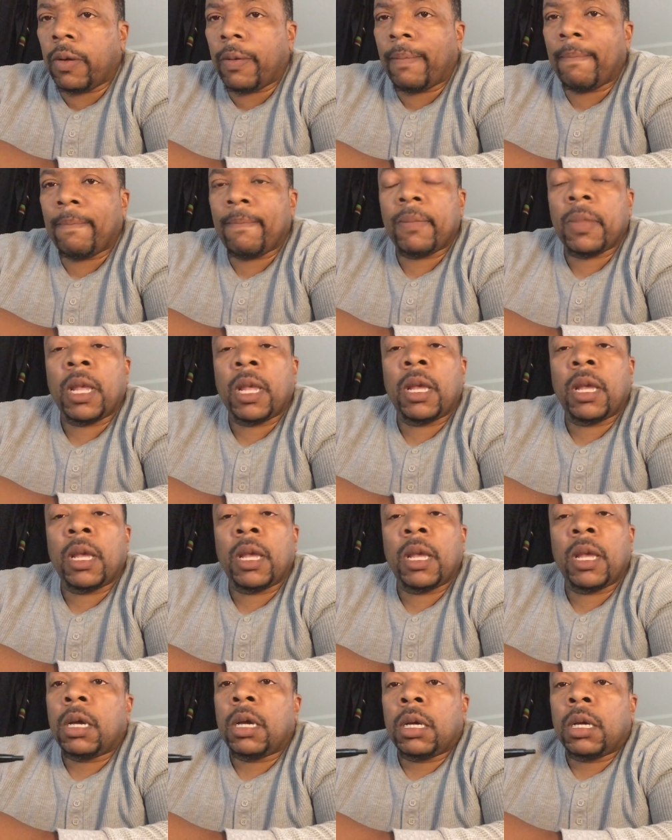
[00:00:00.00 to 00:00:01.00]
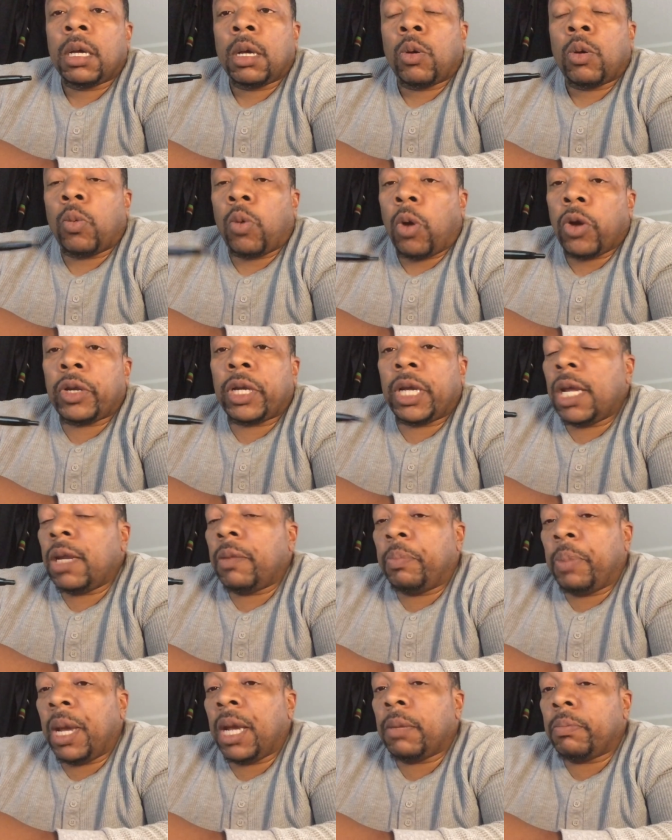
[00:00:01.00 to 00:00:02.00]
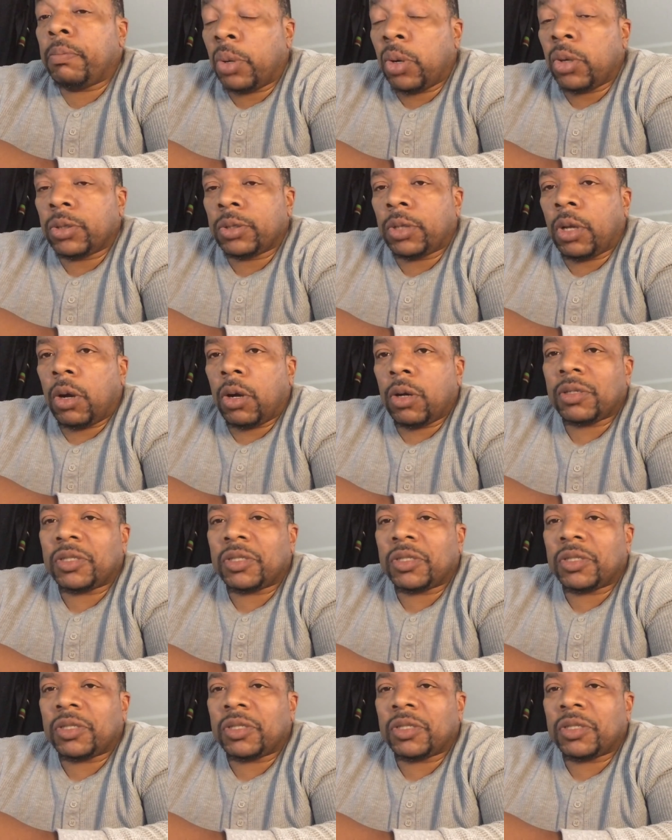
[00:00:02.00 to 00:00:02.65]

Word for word: working pit bulldog should be